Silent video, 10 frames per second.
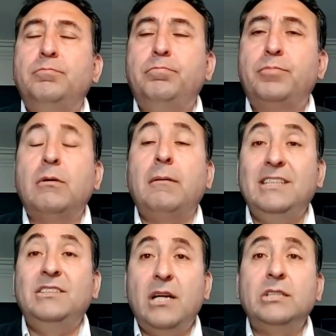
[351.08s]
probably
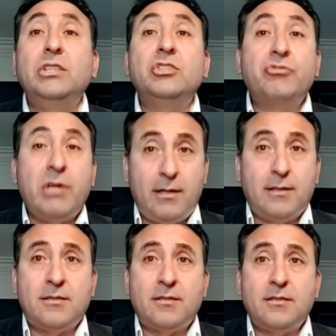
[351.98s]
dirty
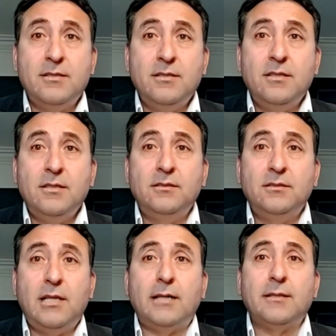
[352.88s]
tricks
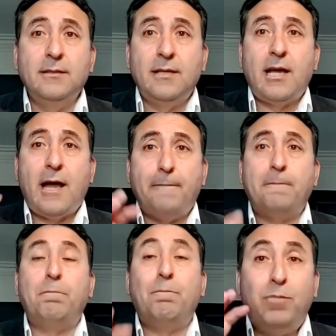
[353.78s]
that
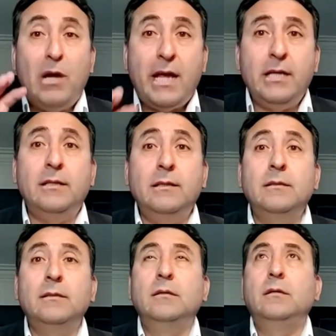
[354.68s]
have played
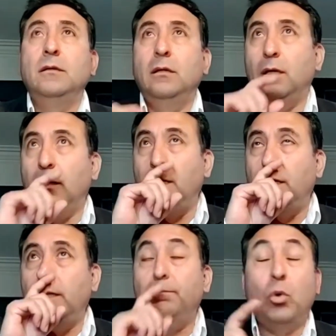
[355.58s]

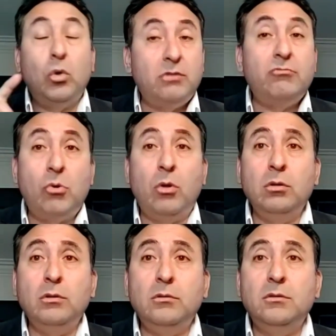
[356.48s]
an important
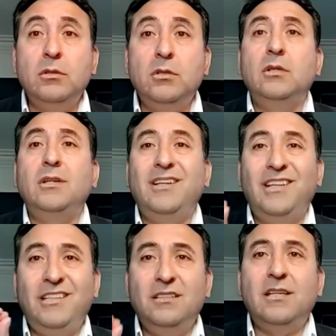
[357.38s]
role
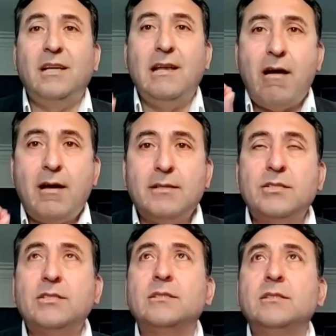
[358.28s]
in the
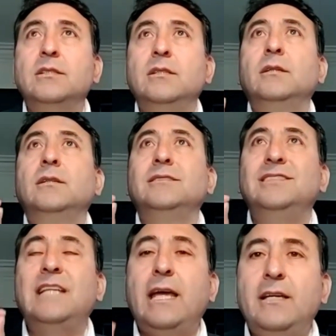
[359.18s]
last
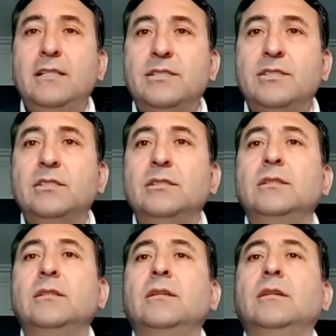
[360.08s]
days
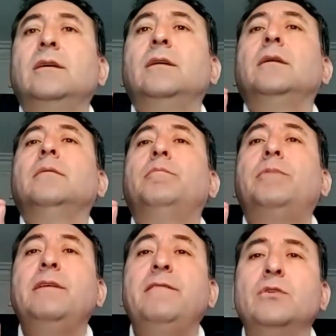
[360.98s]

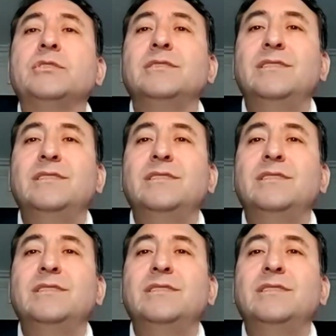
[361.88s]
previous